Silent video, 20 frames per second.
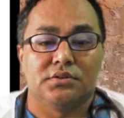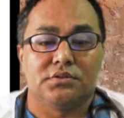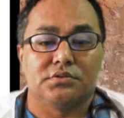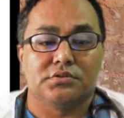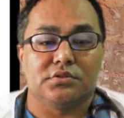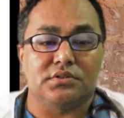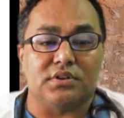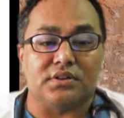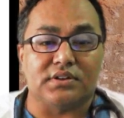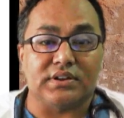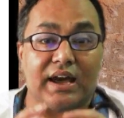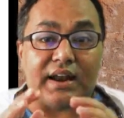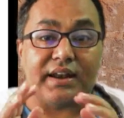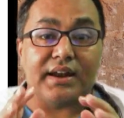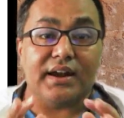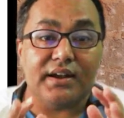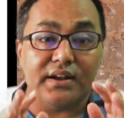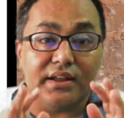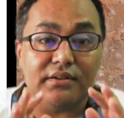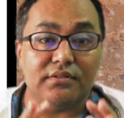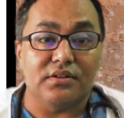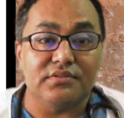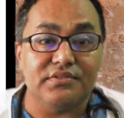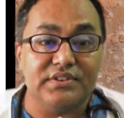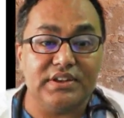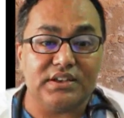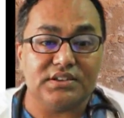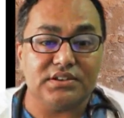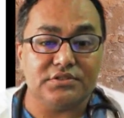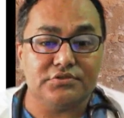So the target level of
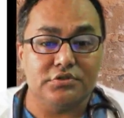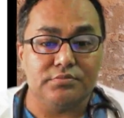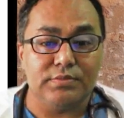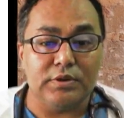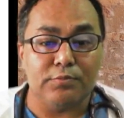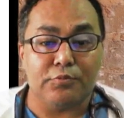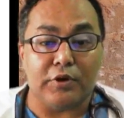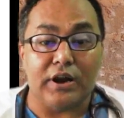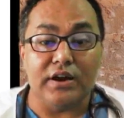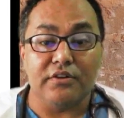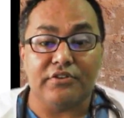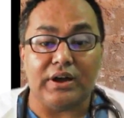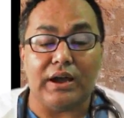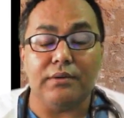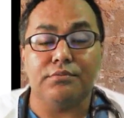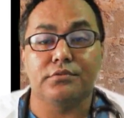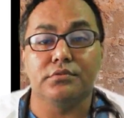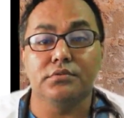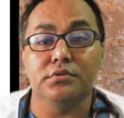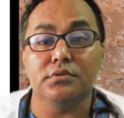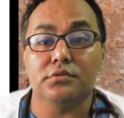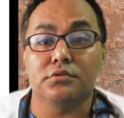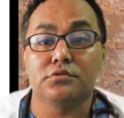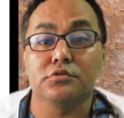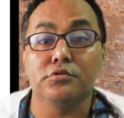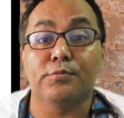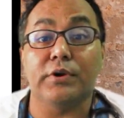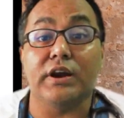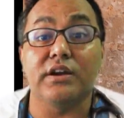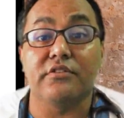TSS should be 0.5
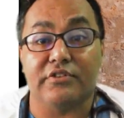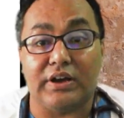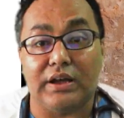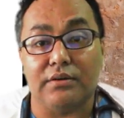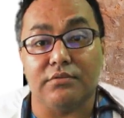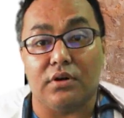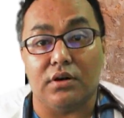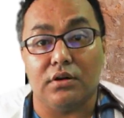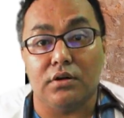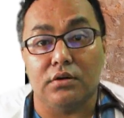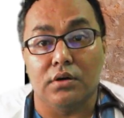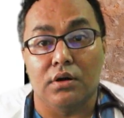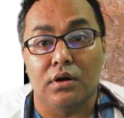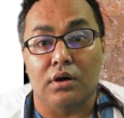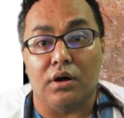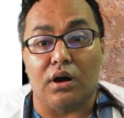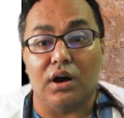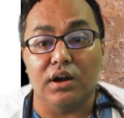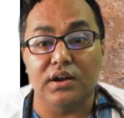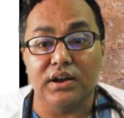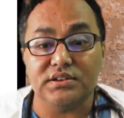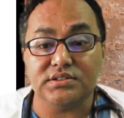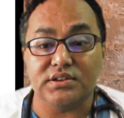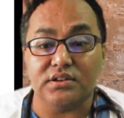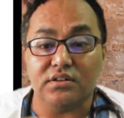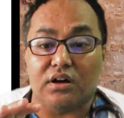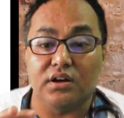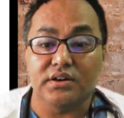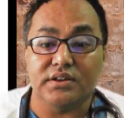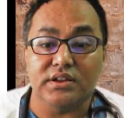to 2.5. Unless
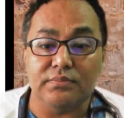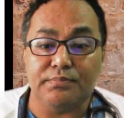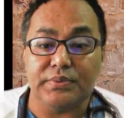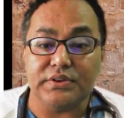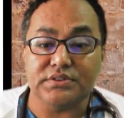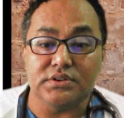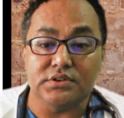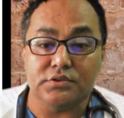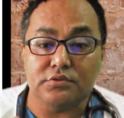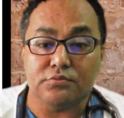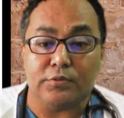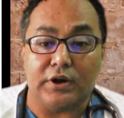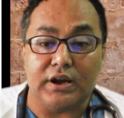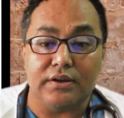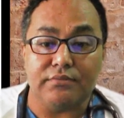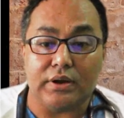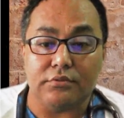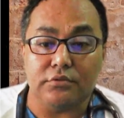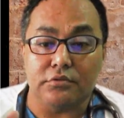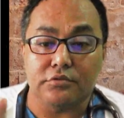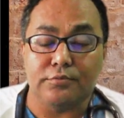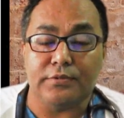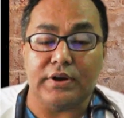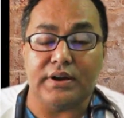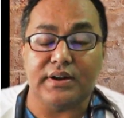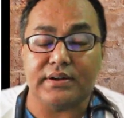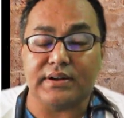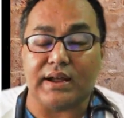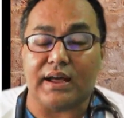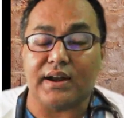and until patient 0.5 to
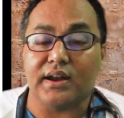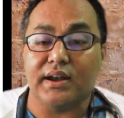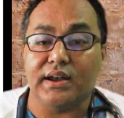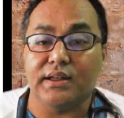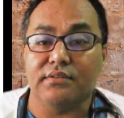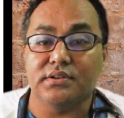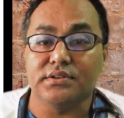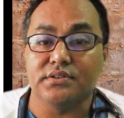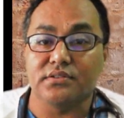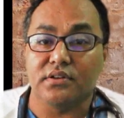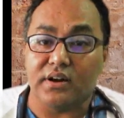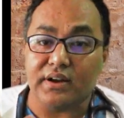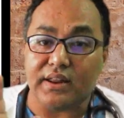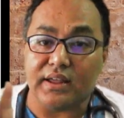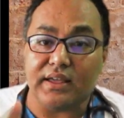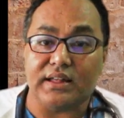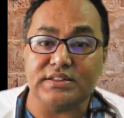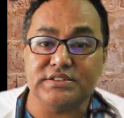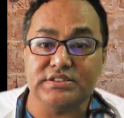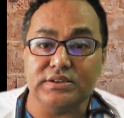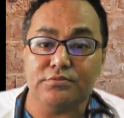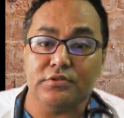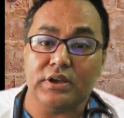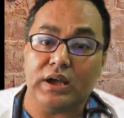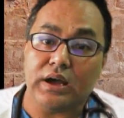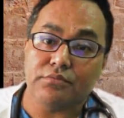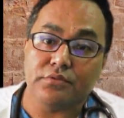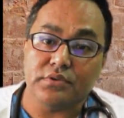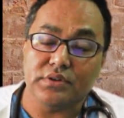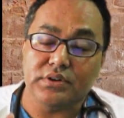2.5 target level is not achieved, we
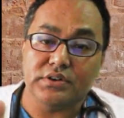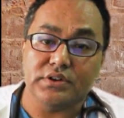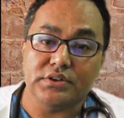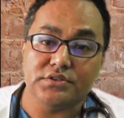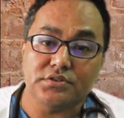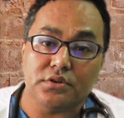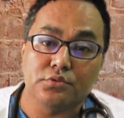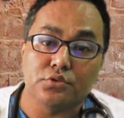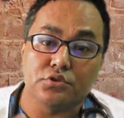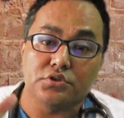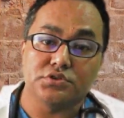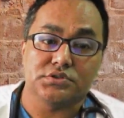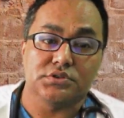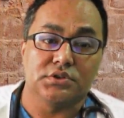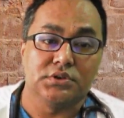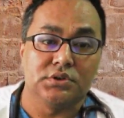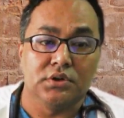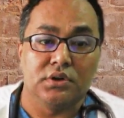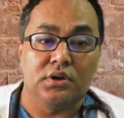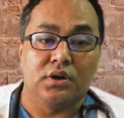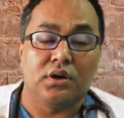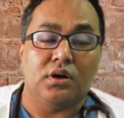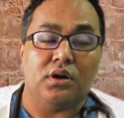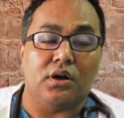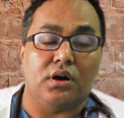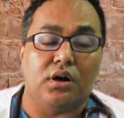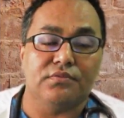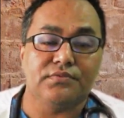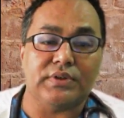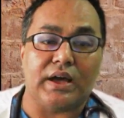have to increase the dose
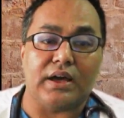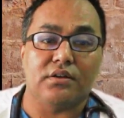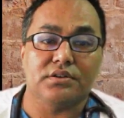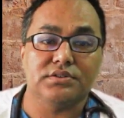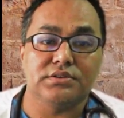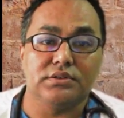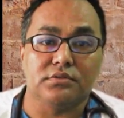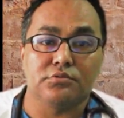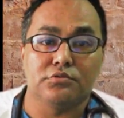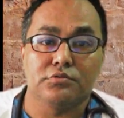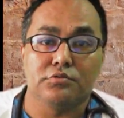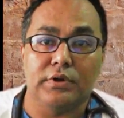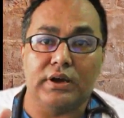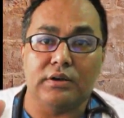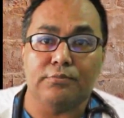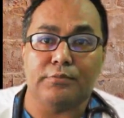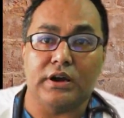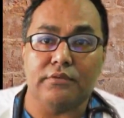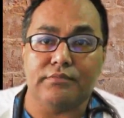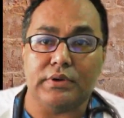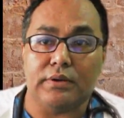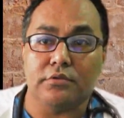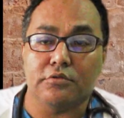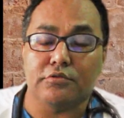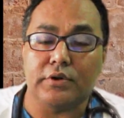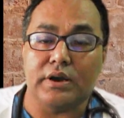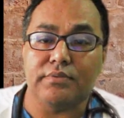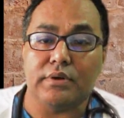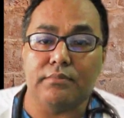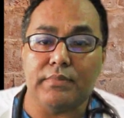of thyroxine 12.5 to
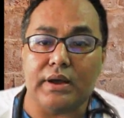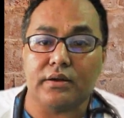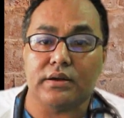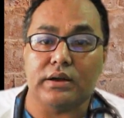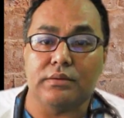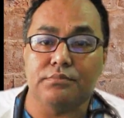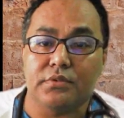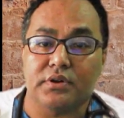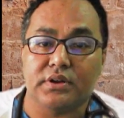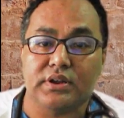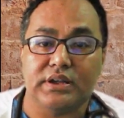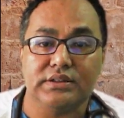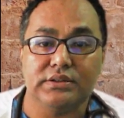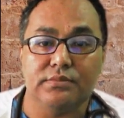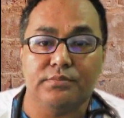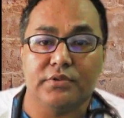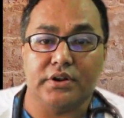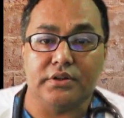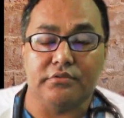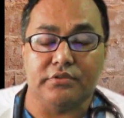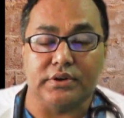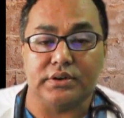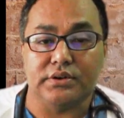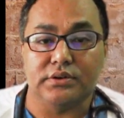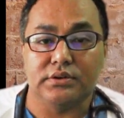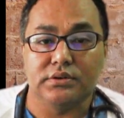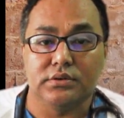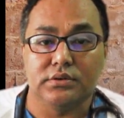25 microgram per kg body weight